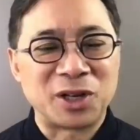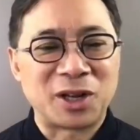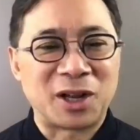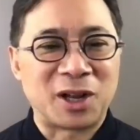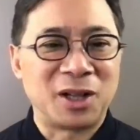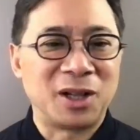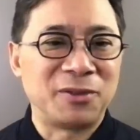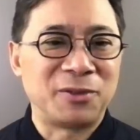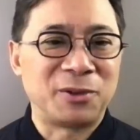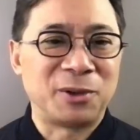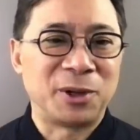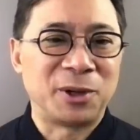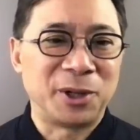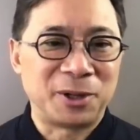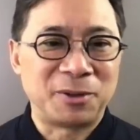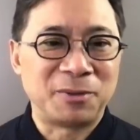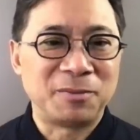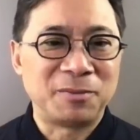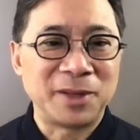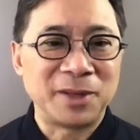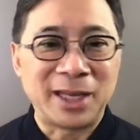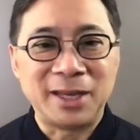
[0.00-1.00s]
olive
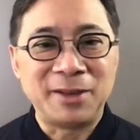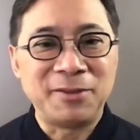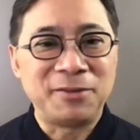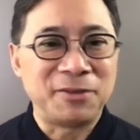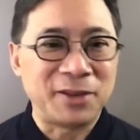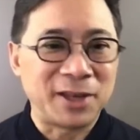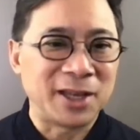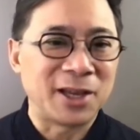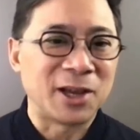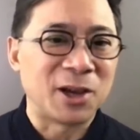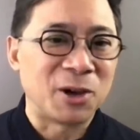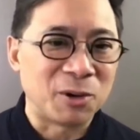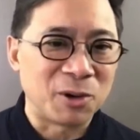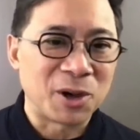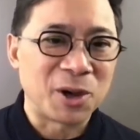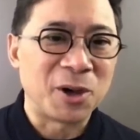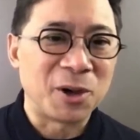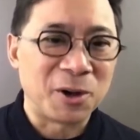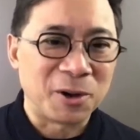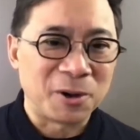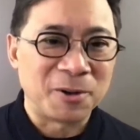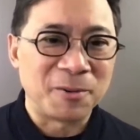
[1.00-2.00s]
oil,
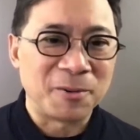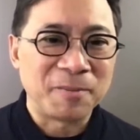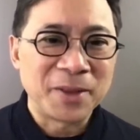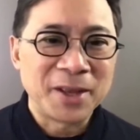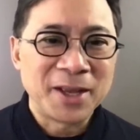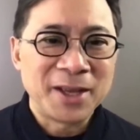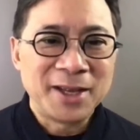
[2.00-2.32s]
EVOO,